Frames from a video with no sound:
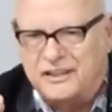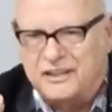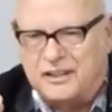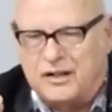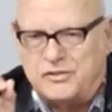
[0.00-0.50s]

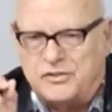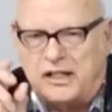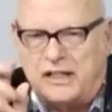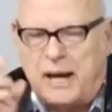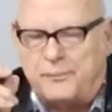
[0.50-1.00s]
Because you
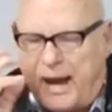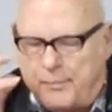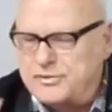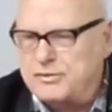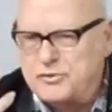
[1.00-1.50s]
got to have
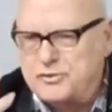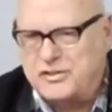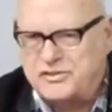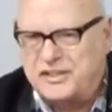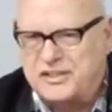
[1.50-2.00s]
absolute
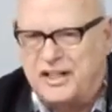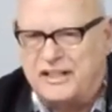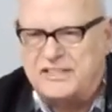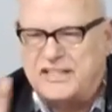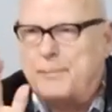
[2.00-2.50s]
trust in God.
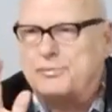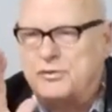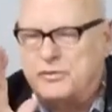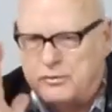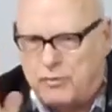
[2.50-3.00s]
He's
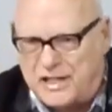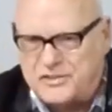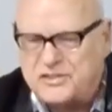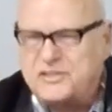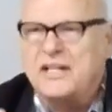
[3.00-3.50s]
absolutely
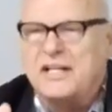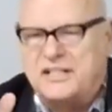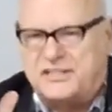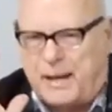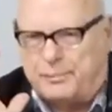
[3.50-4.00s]
righteous.
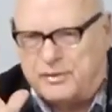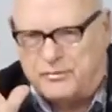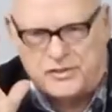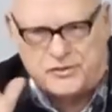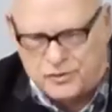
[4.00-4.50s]
He's
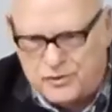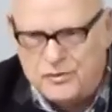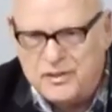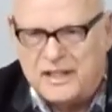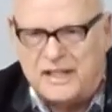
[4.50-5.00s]
absolutely
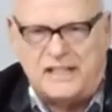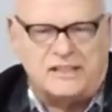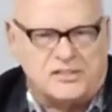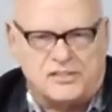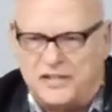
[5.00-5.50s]
true. He
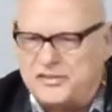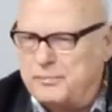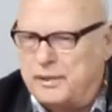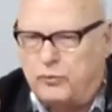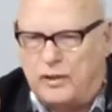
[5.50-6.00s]
does nothing
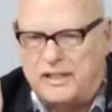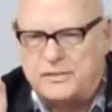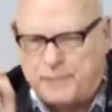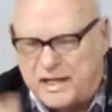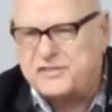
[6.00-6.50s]
but what is
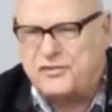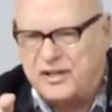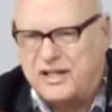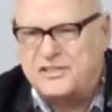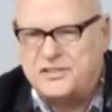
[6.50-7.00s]
best for
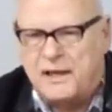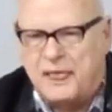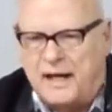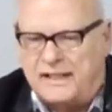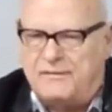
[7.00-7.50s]
us.
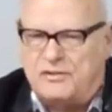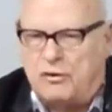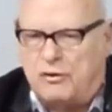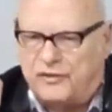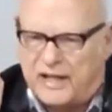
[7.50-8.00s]
And even
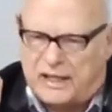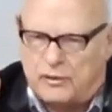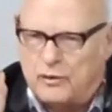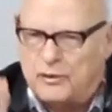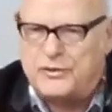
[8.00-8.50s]
though it's like we're
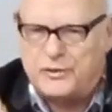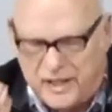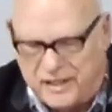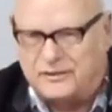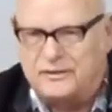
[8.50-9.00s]
going through
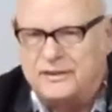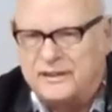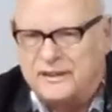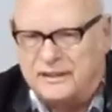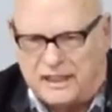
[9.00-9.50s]
hell,
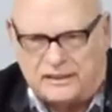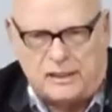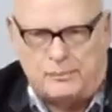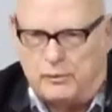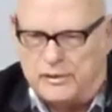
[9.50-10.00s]
and I tell
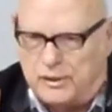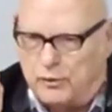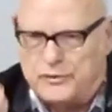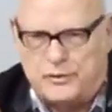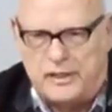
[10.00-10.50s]
people when you're
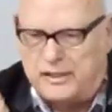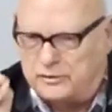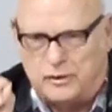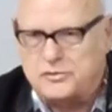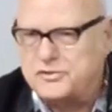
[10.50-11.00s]
going through hell,
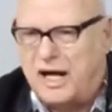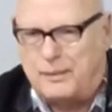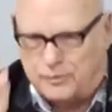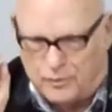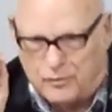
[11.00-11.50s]
don't
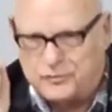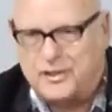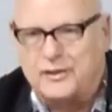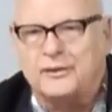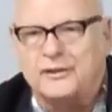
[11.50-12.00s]
stop going
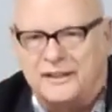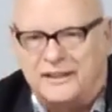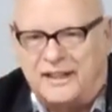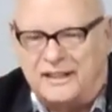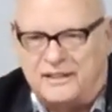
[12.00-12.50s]
through.
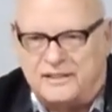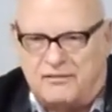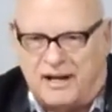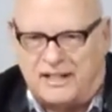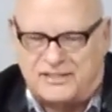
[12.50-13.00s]
And
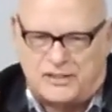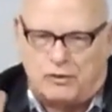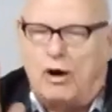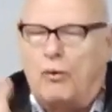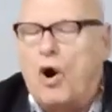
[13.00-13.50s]
like I said,
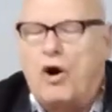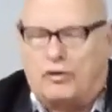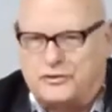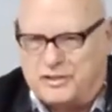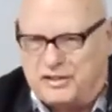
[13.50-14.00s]
though I
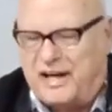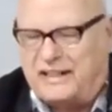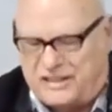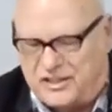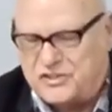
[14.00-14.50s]
walk through the
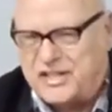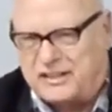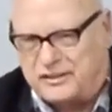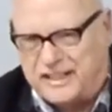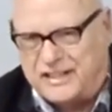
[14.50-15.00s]
valley of the
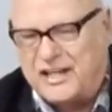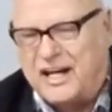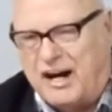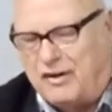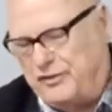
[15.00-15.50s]
shadow of death,
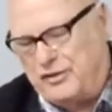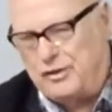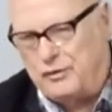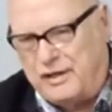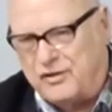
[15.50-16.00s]
I'll fear
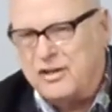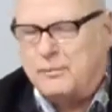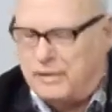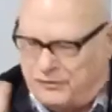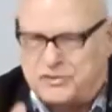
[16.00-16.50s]
no evil.
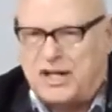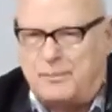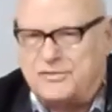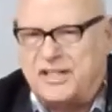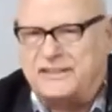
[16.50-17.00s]
But if you stop
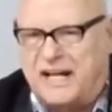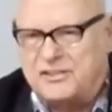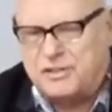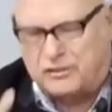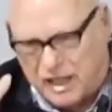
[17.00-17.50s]
and sit down and
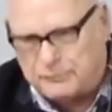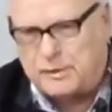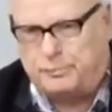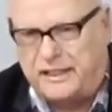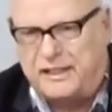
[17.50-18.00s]
start
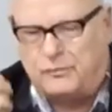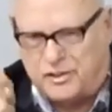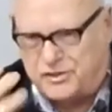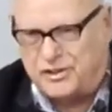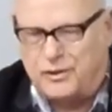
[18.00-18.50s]
contemplating
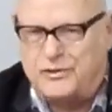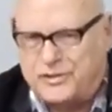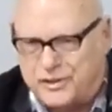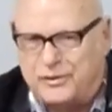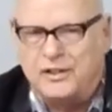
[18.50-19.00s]
what you're going
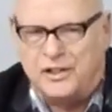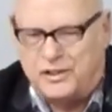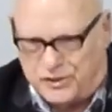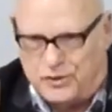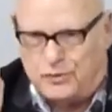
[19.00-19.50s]
through,
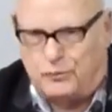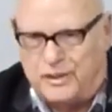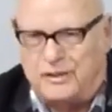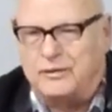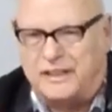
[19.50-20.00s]
you
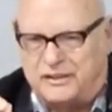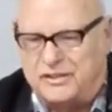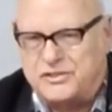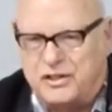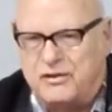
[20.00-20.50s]
will get
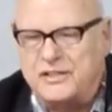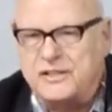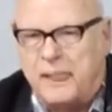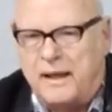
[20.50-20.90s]
discouraged.